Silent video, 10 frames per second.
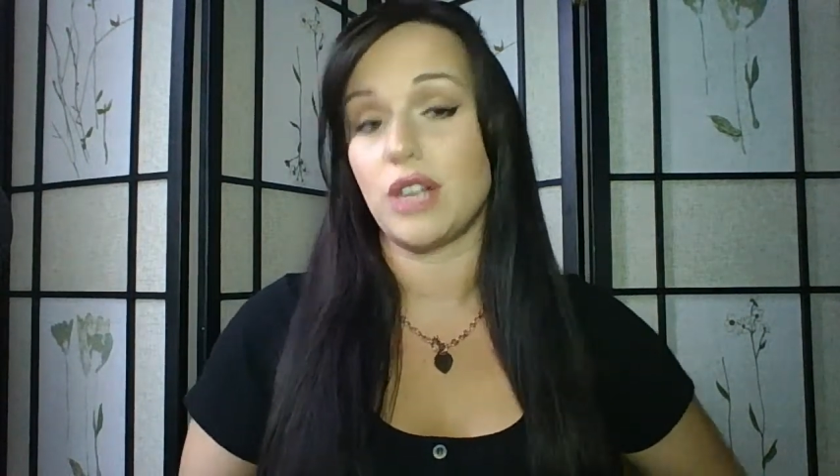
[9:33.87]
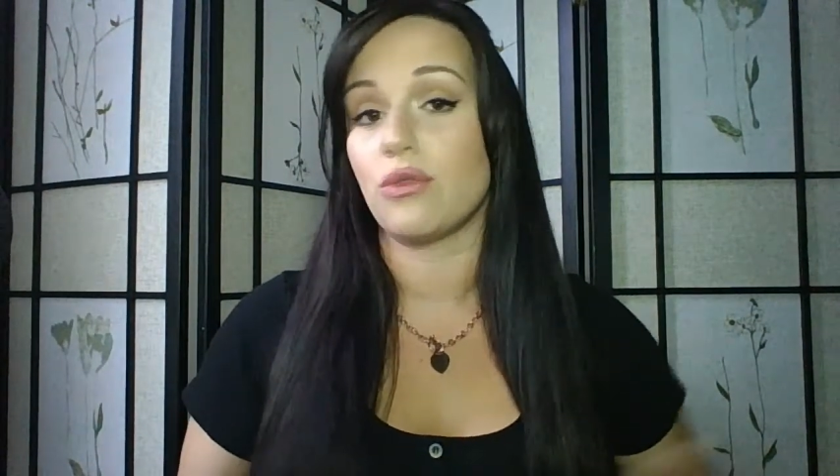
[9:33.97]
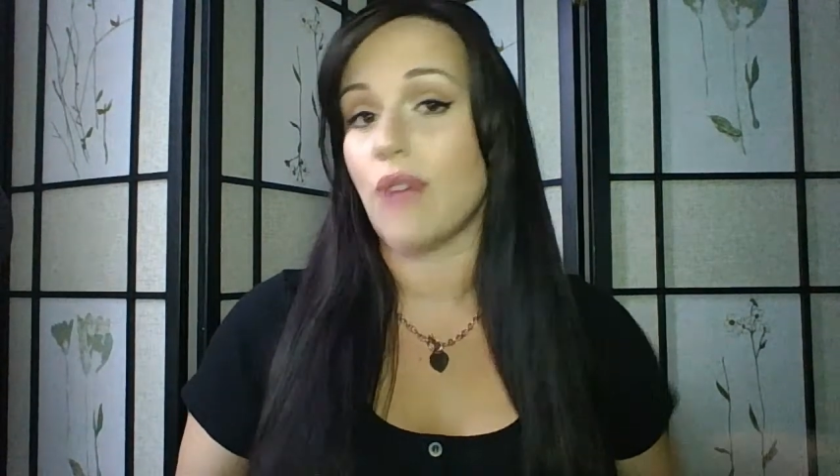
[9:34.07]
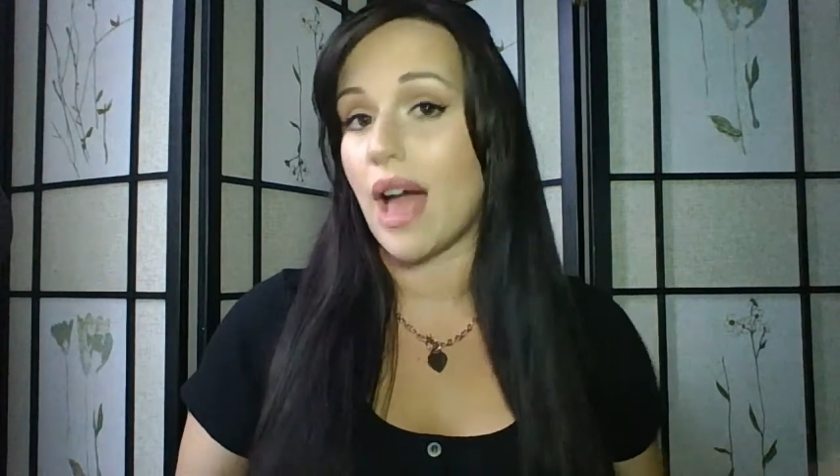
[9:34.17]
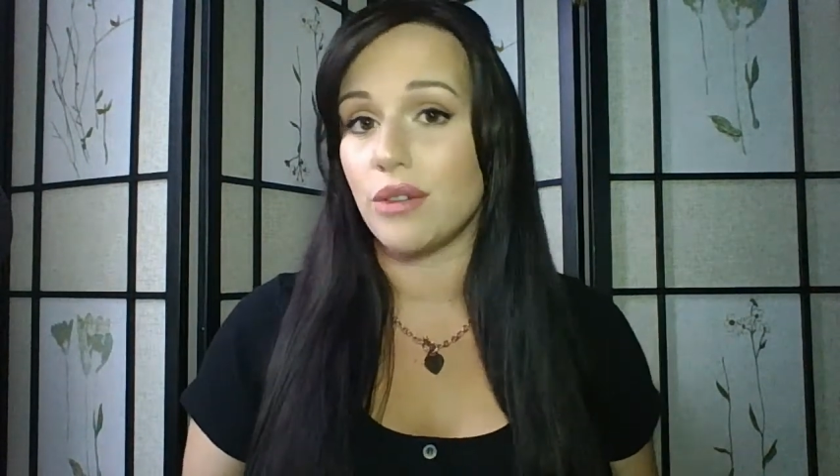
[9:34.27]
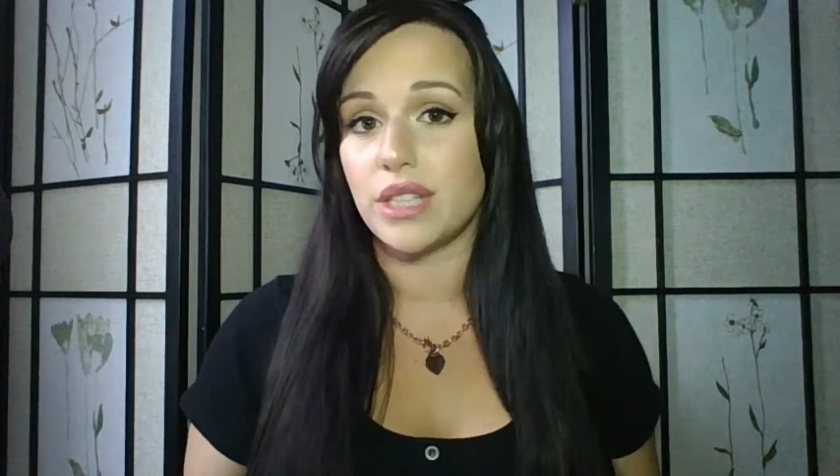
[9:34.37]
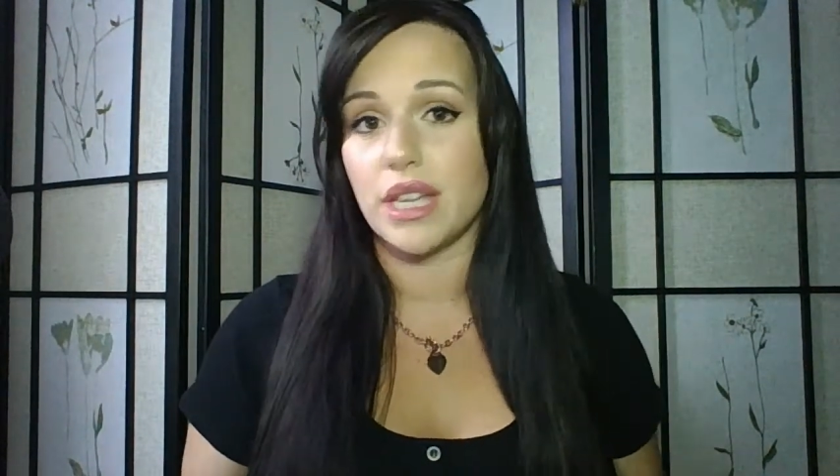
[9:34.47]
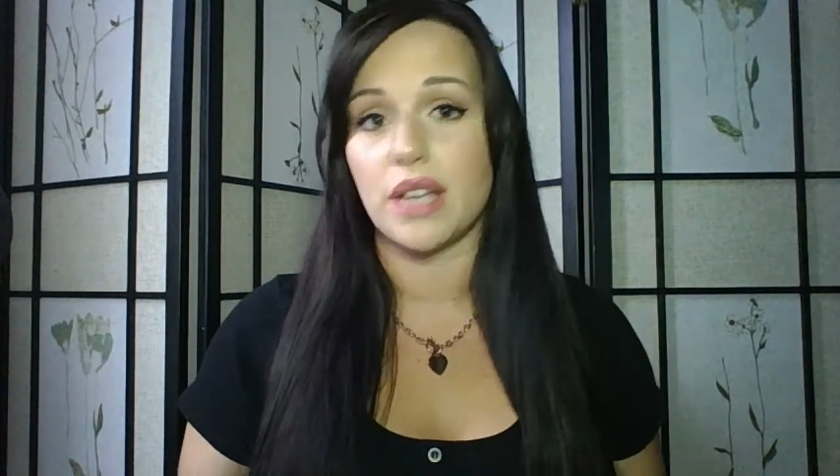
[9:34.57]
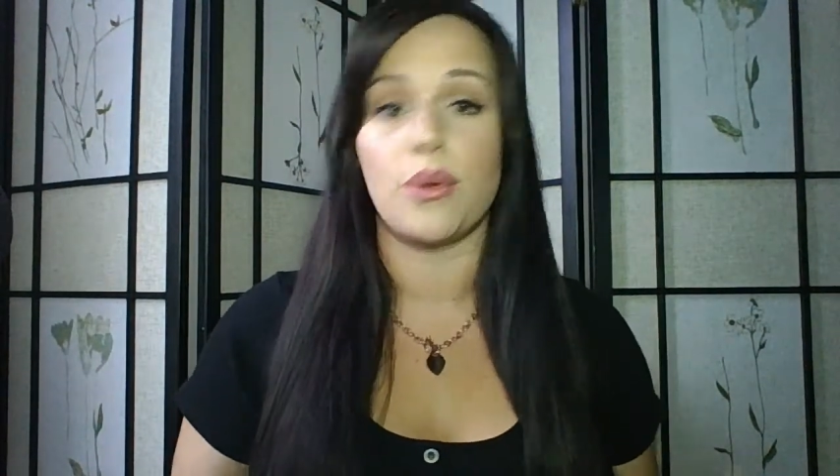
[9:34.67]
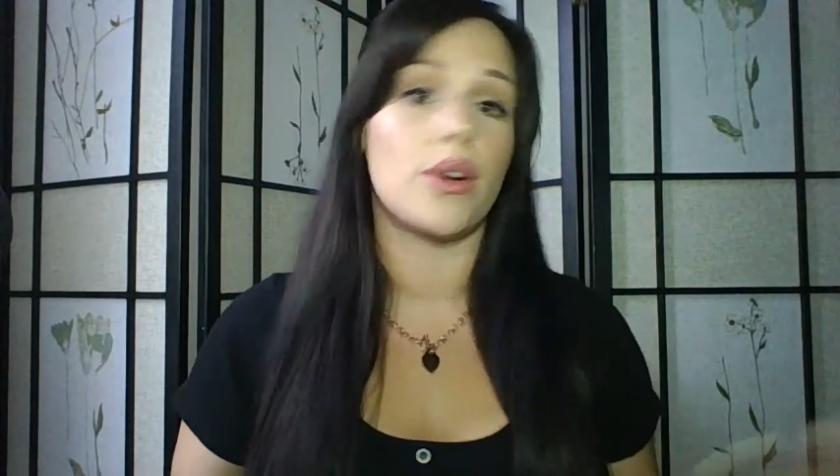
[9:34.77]

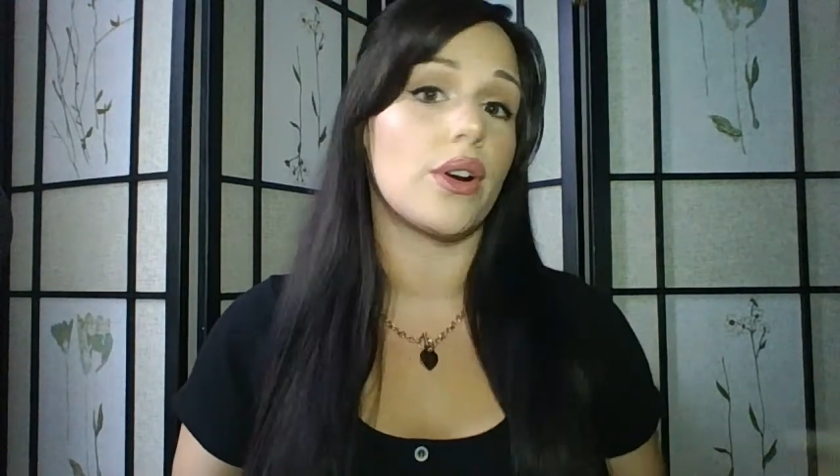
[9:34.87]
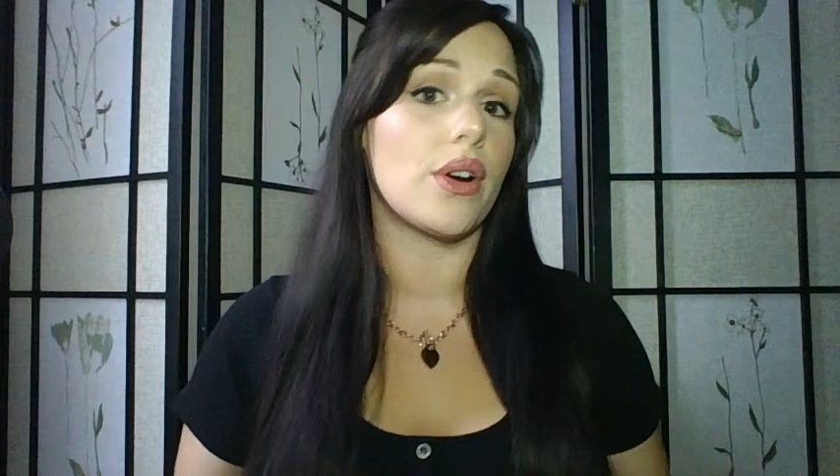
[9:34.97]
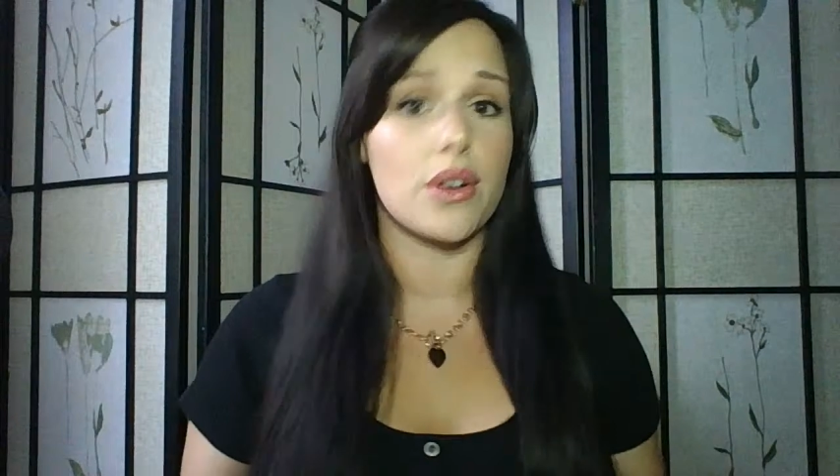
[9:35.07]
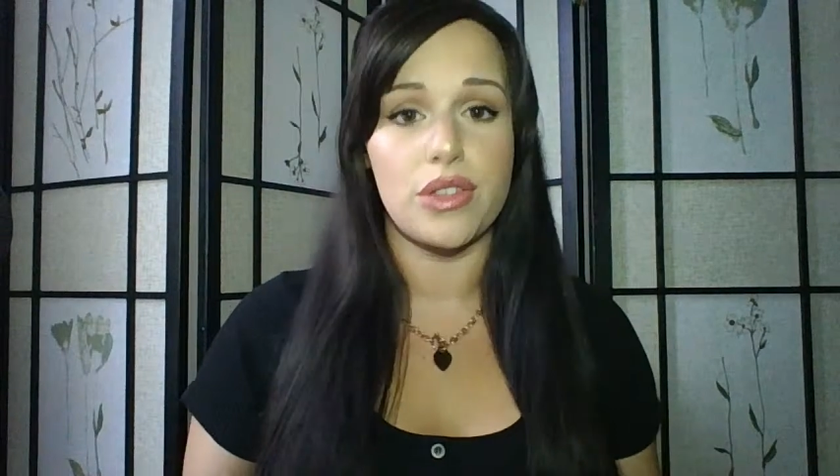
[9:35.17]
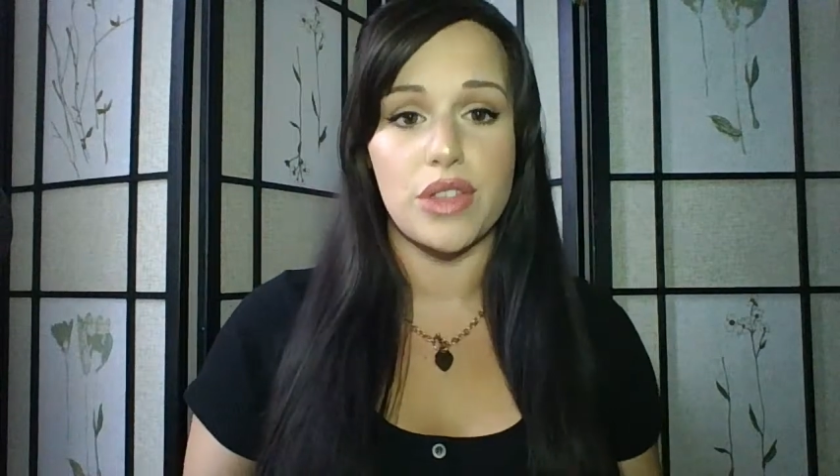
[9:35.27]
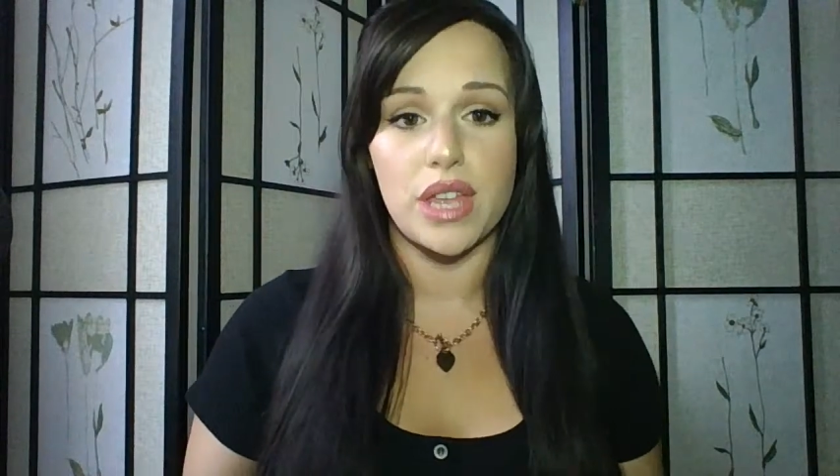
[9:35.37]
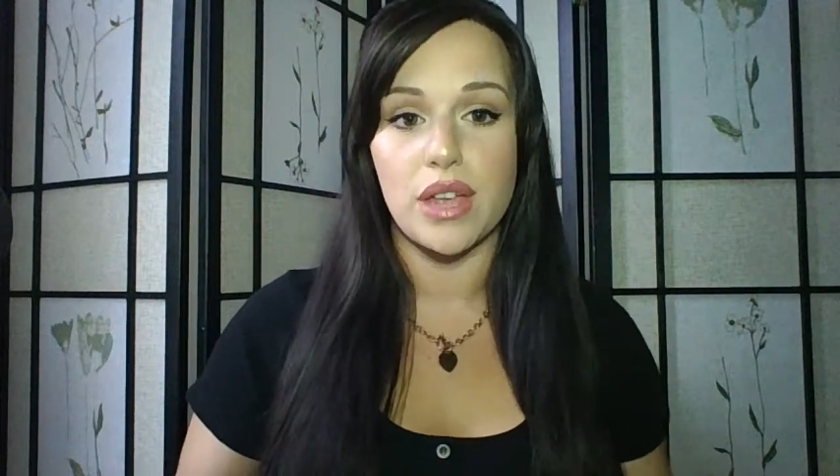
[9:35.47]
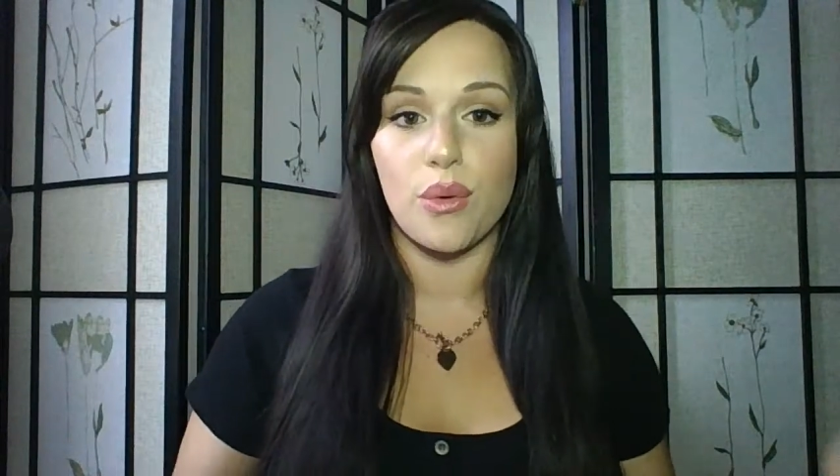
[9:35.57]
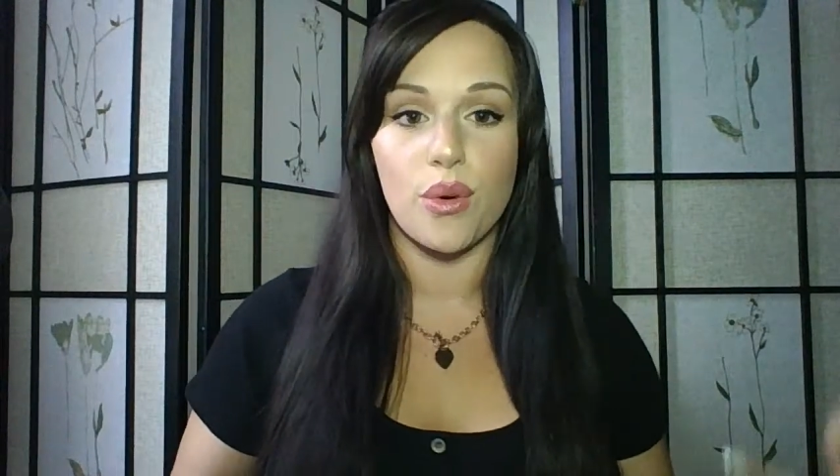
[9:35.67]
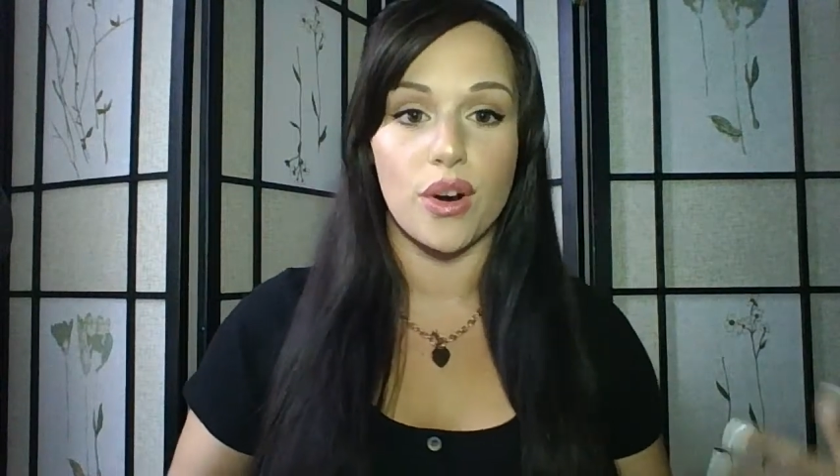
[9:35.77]
grounded or
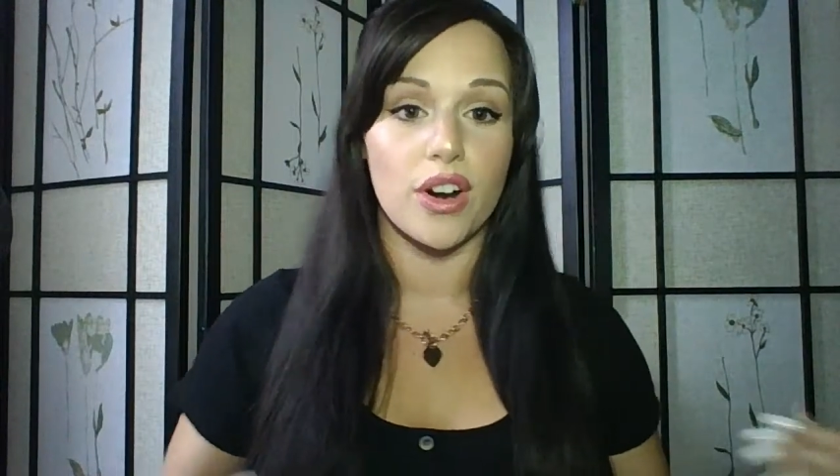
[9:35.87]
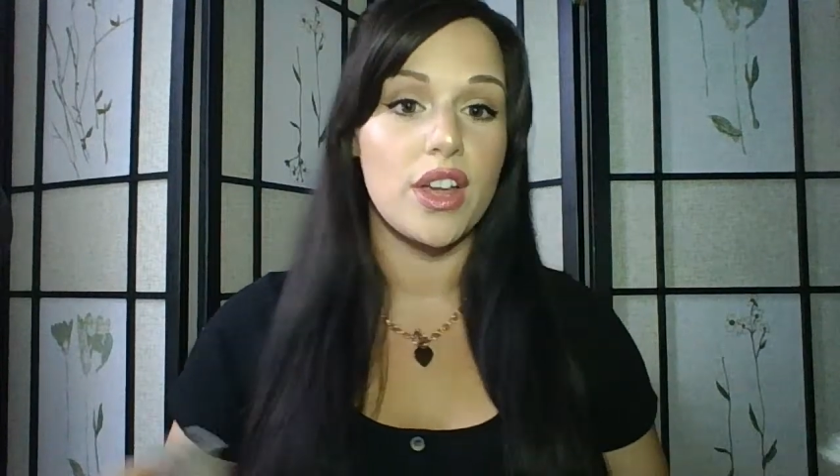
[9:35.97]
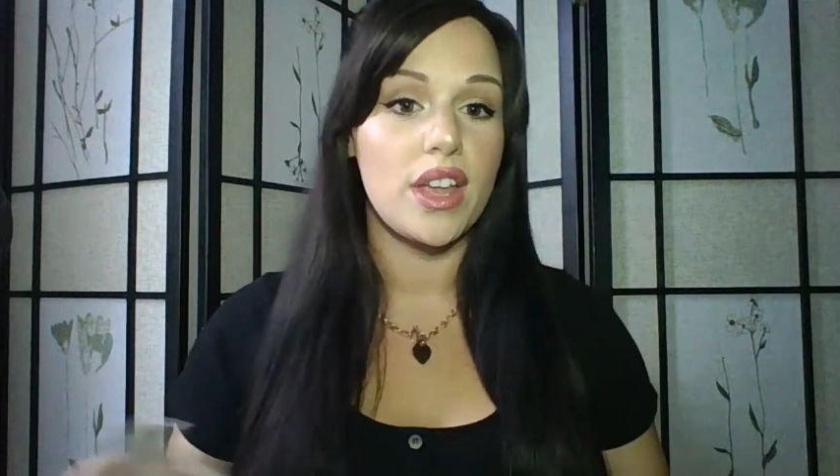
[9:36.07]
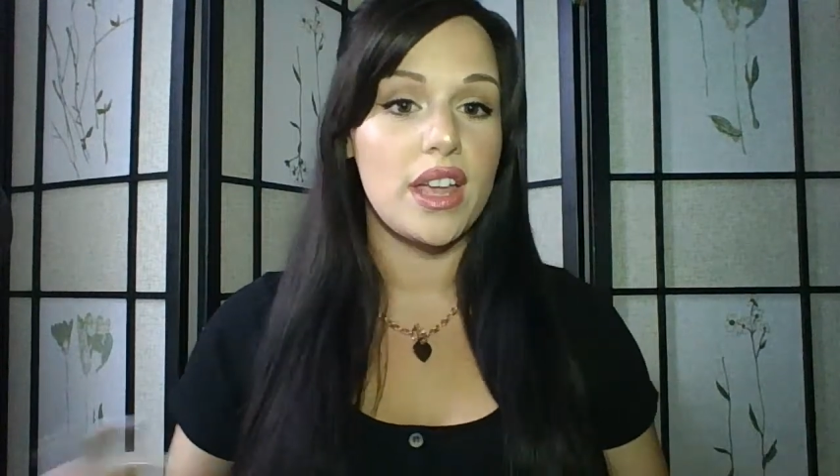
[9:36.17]
earthy or,